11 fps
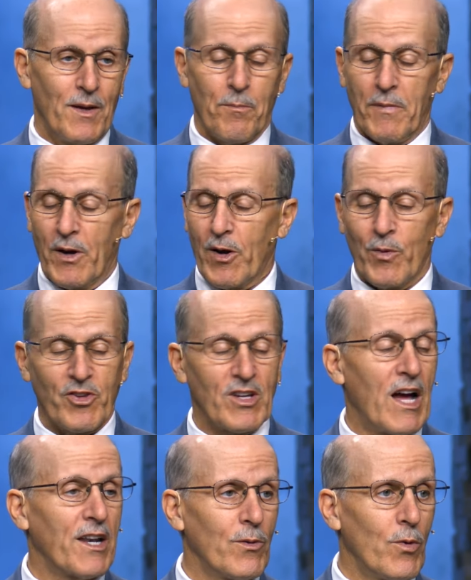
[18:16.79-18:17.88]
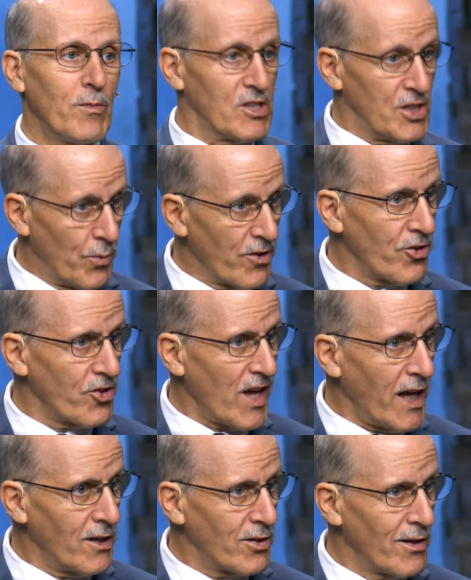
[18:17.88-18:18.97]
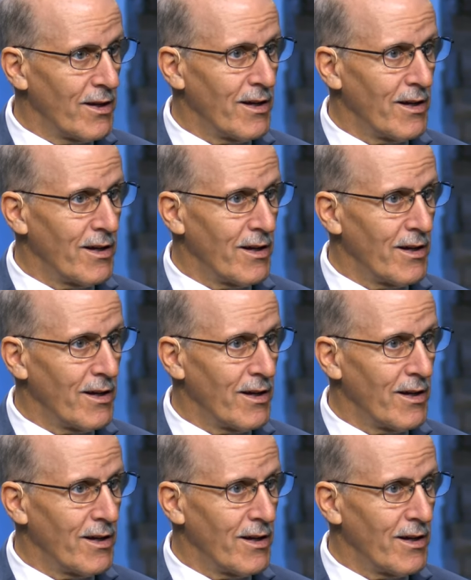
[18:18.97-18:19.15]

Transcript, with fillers: Mary was a godly woman. She was a saint